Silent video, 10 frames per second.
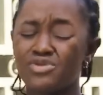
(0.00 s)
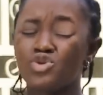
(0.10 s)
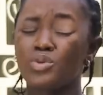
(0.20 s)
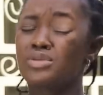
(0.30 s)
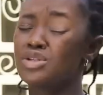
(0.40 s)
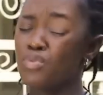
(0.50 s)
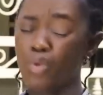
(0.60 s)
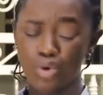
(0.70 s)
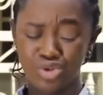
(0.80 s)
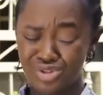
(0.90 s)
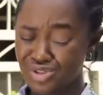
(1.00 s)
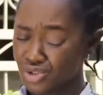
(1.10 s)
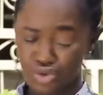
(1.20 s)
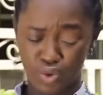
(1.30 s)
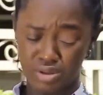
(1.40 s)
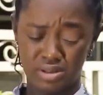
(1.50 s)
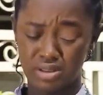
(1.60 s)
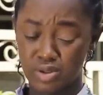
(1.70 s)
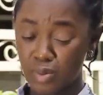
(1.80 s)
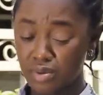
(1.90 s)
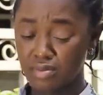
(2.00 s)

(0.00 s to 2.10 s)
I have something more serious